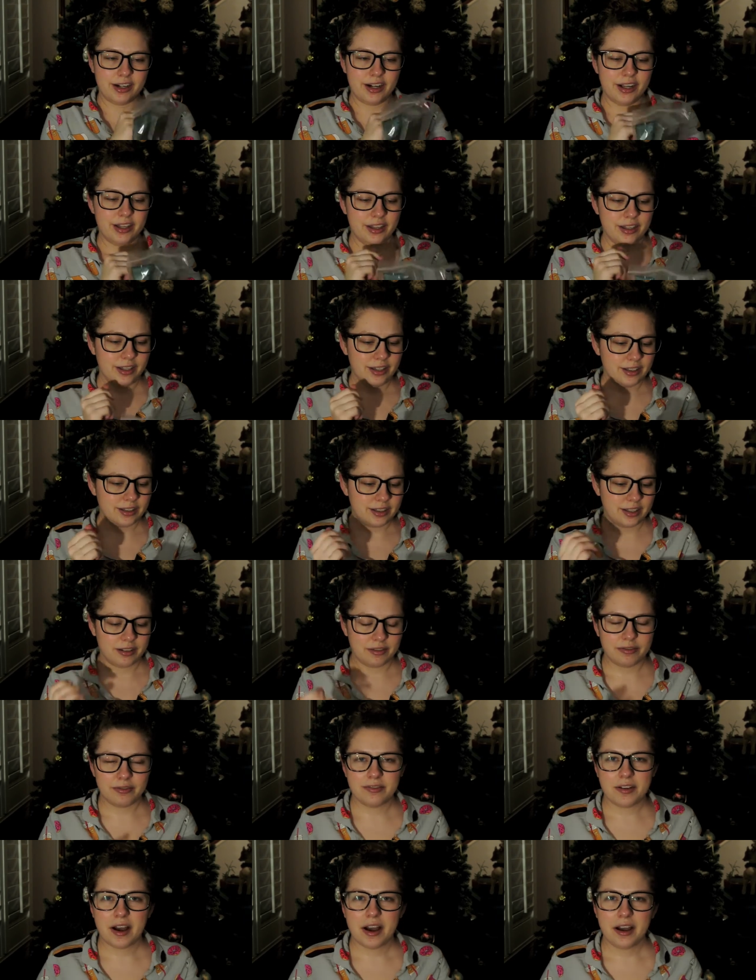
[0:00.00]
I think it's like
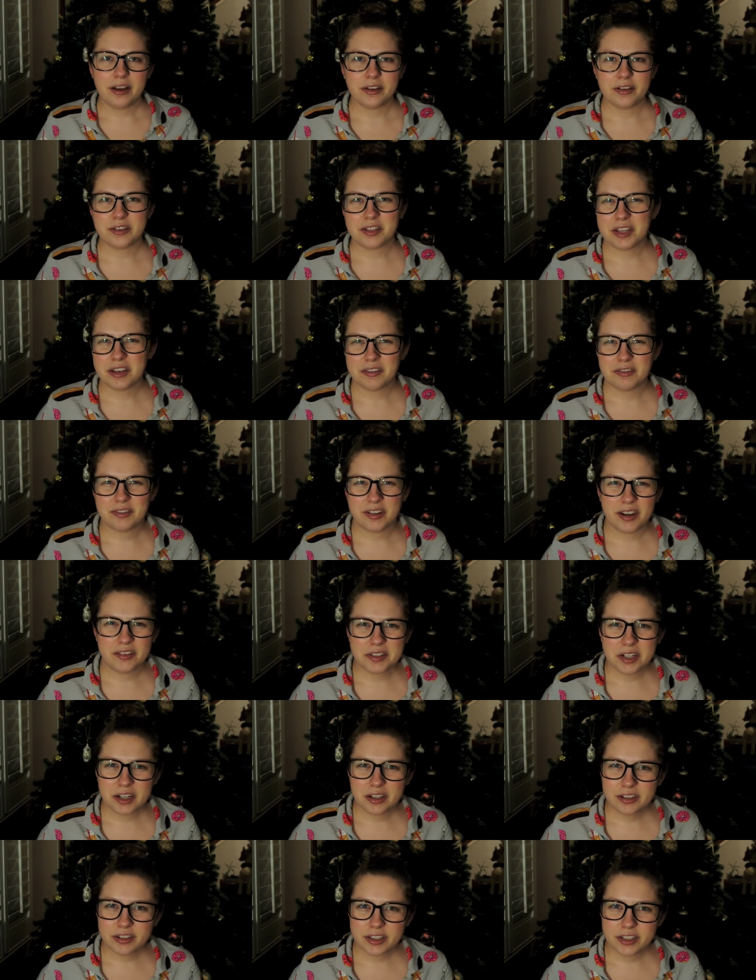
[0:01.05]
five, you save
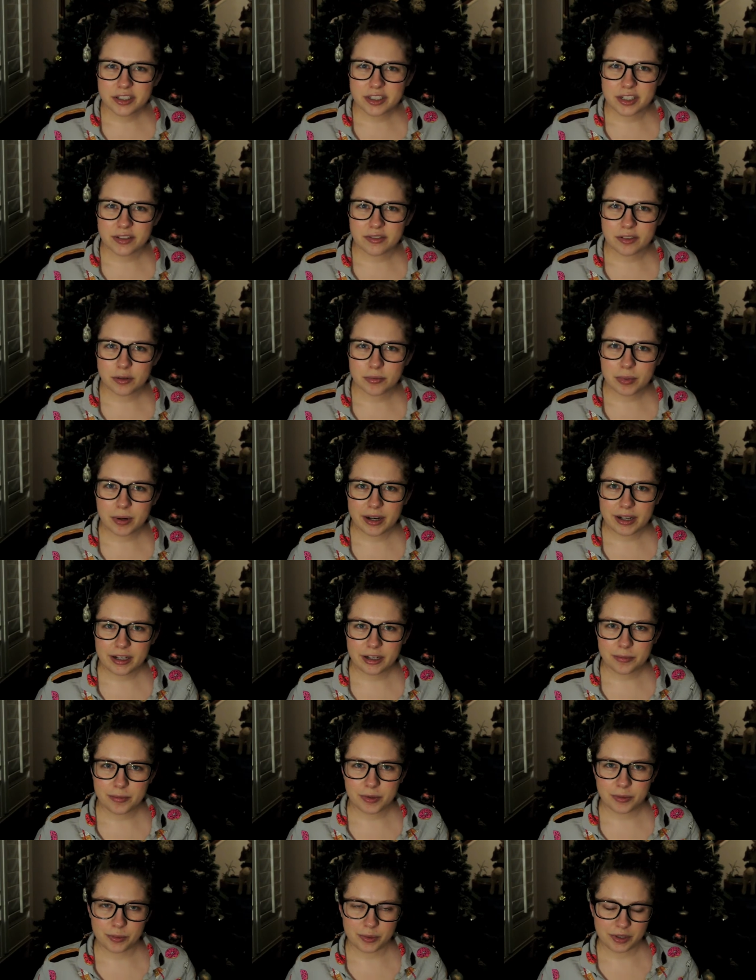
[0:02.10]
$5 if you buy them
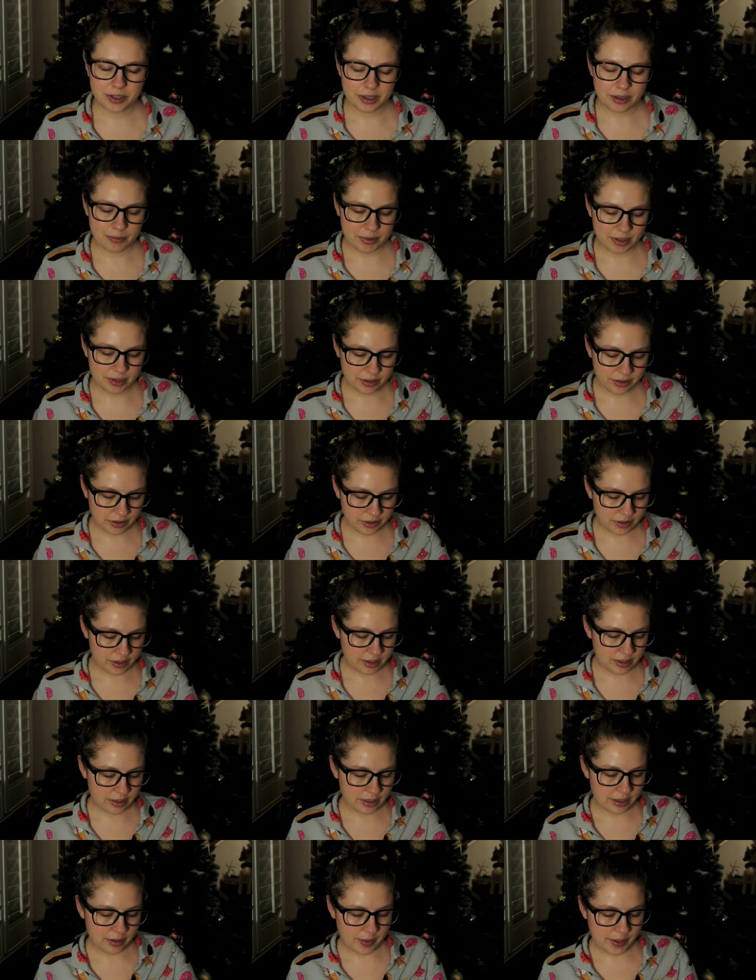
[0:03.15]
in one of the bundles,
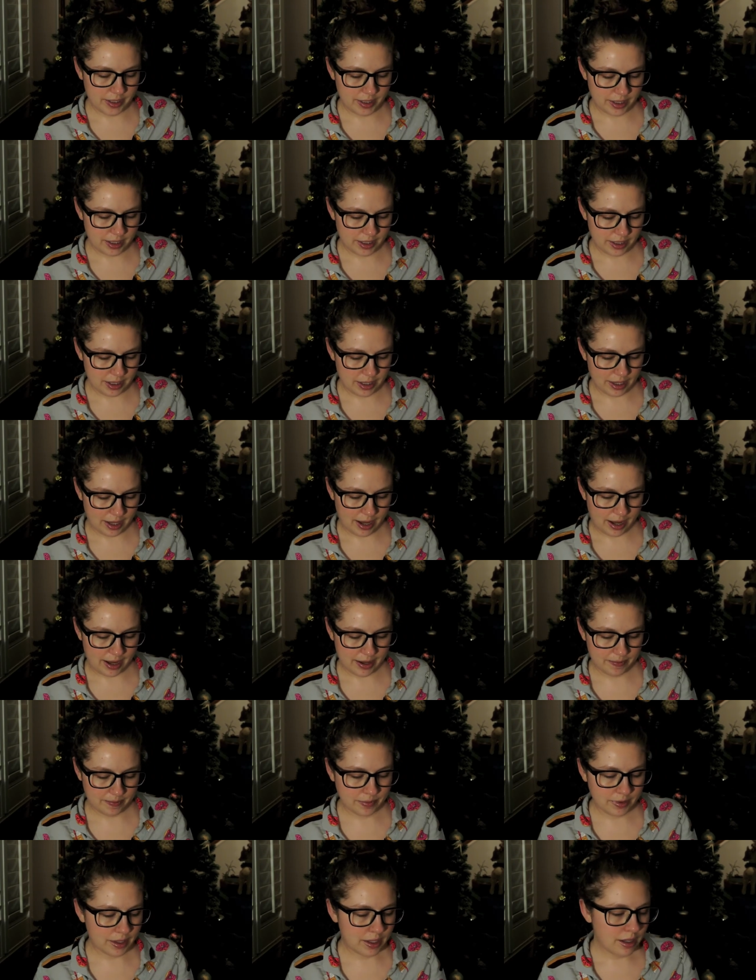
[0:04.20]
so I did that.
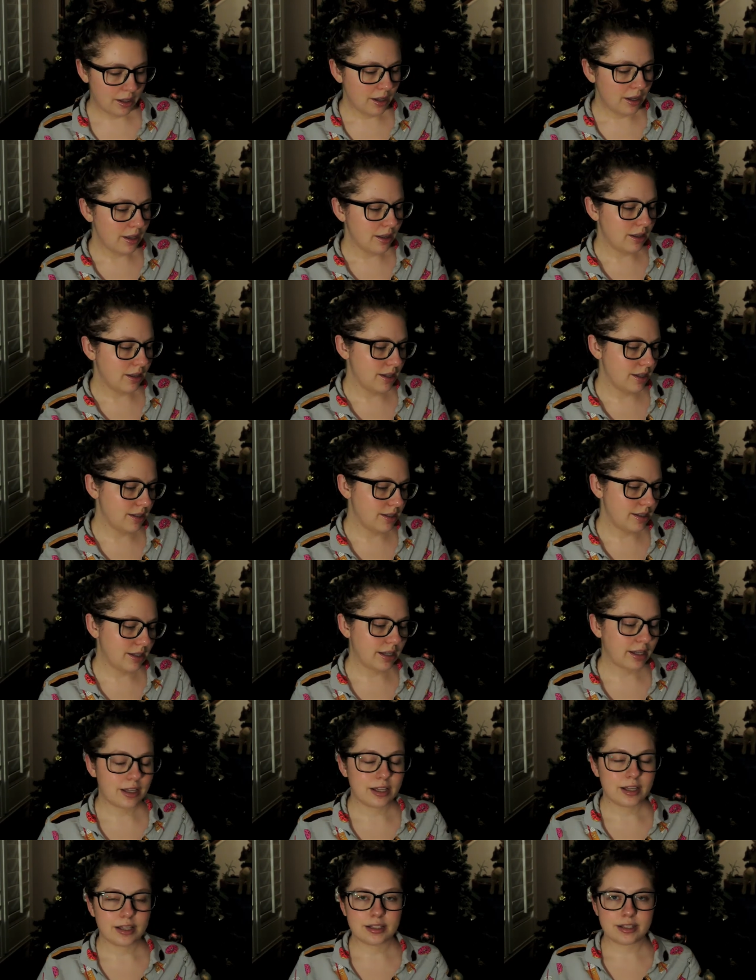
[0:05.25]
This
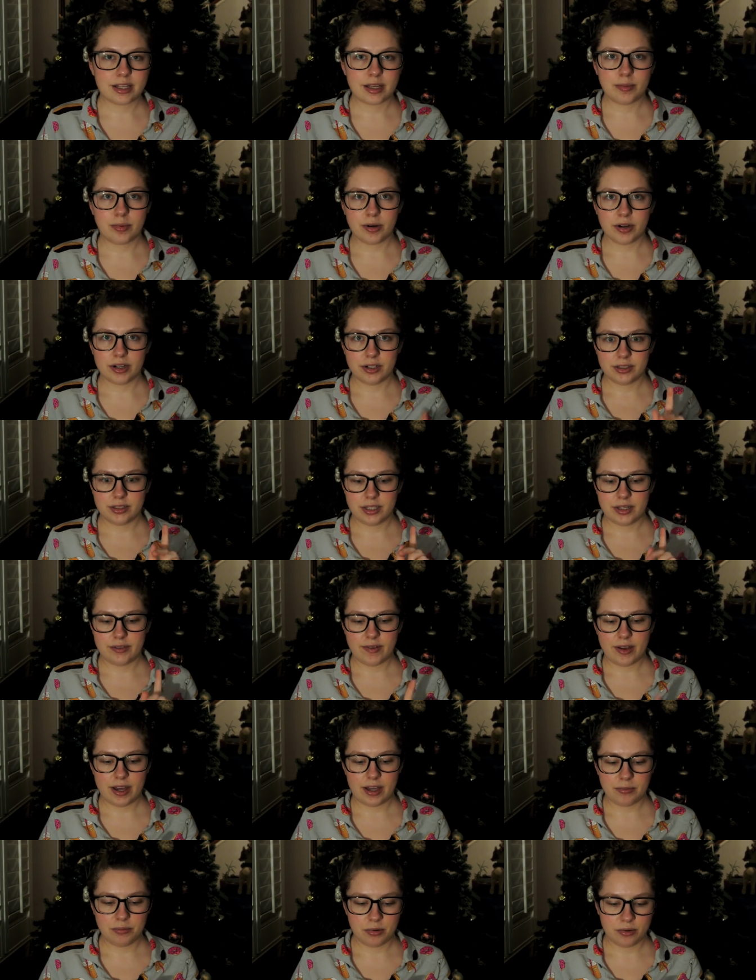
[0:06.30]
is a product I've
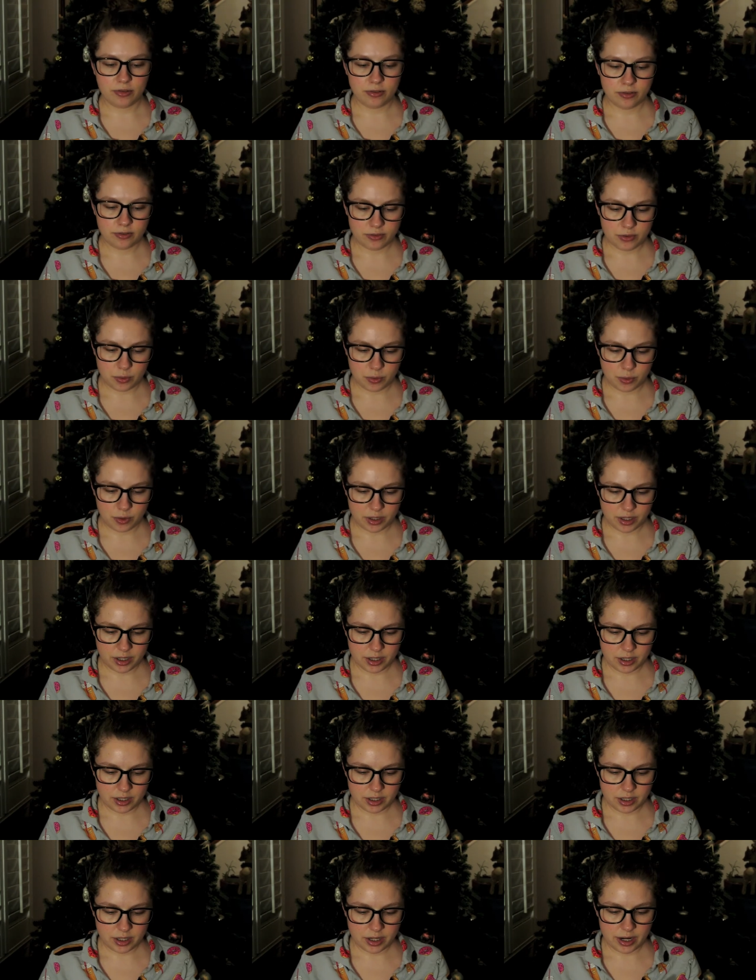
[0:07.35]
had before.
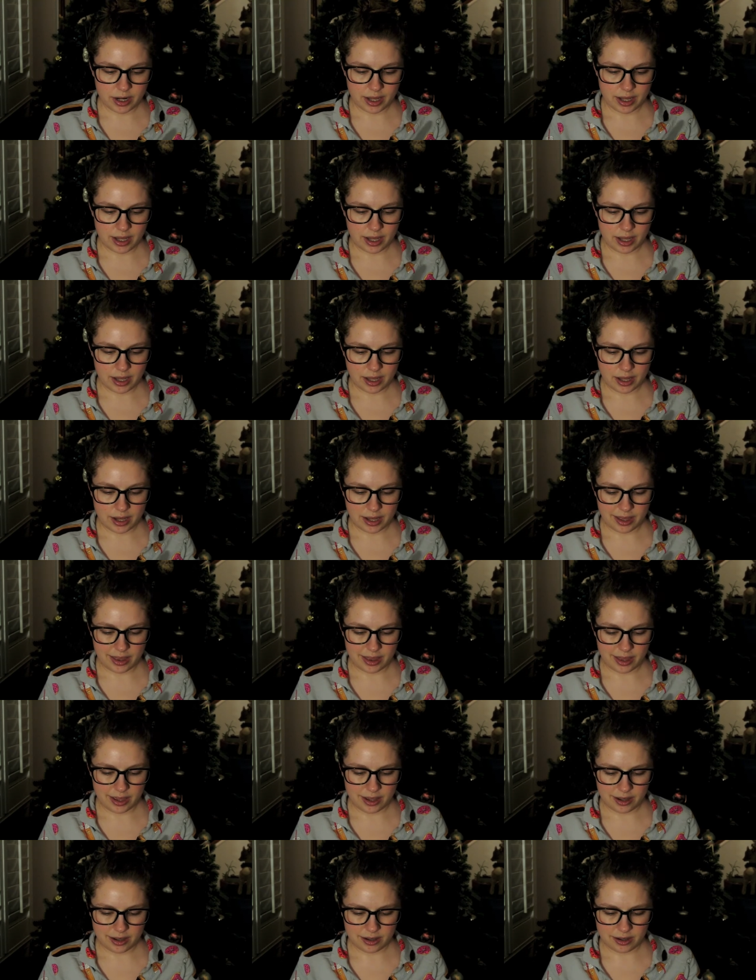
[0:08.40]
I
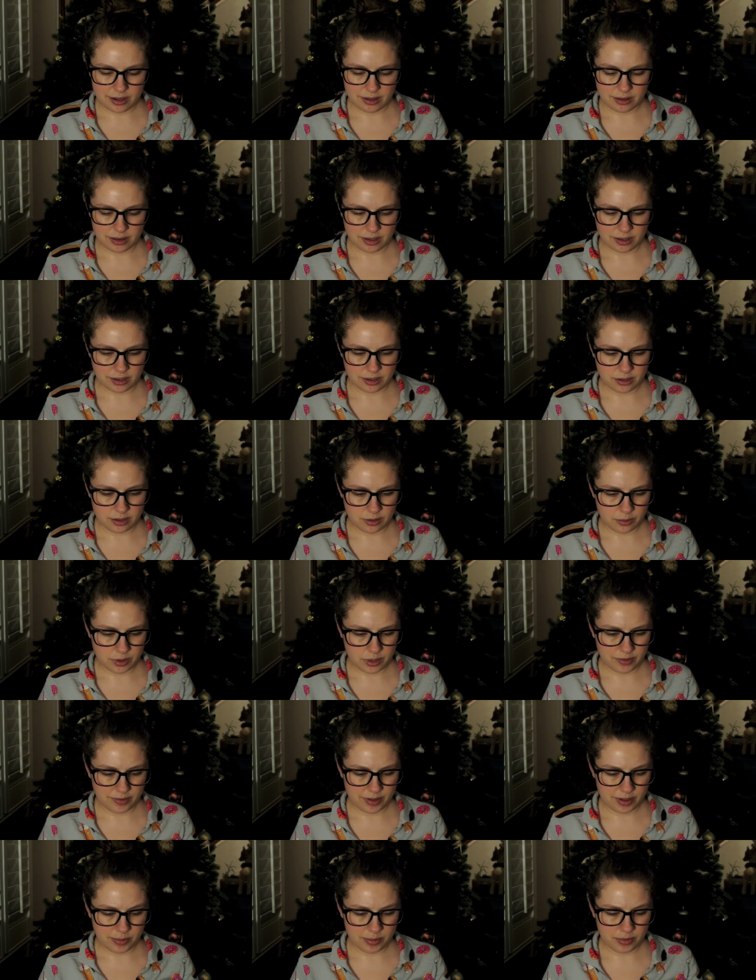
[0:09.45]
think this is the one I've
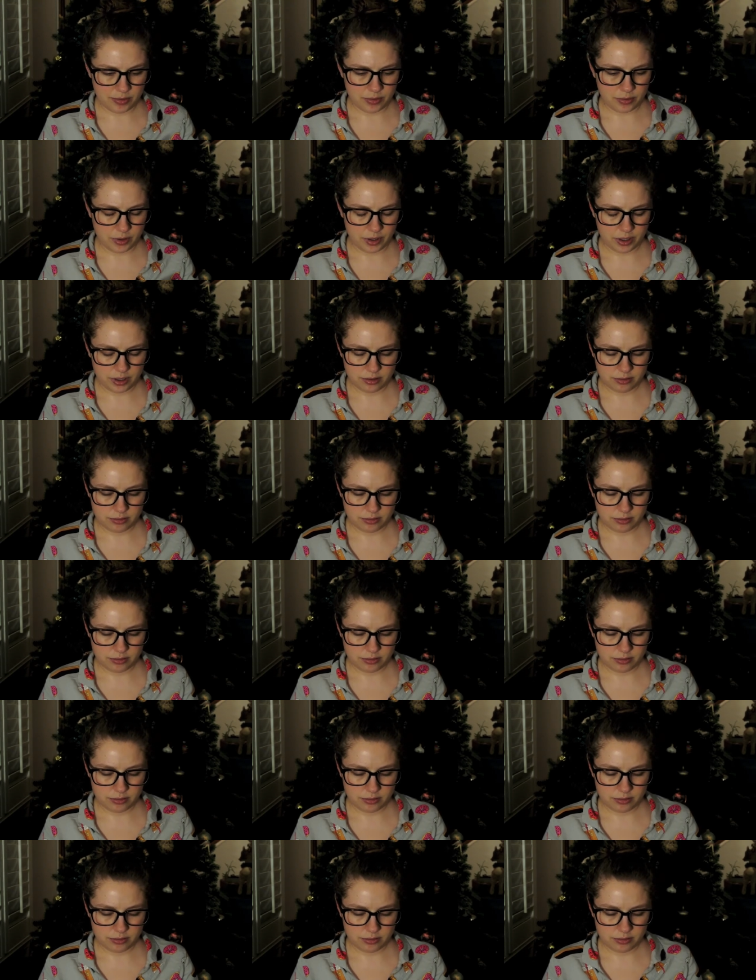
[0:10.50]
had before.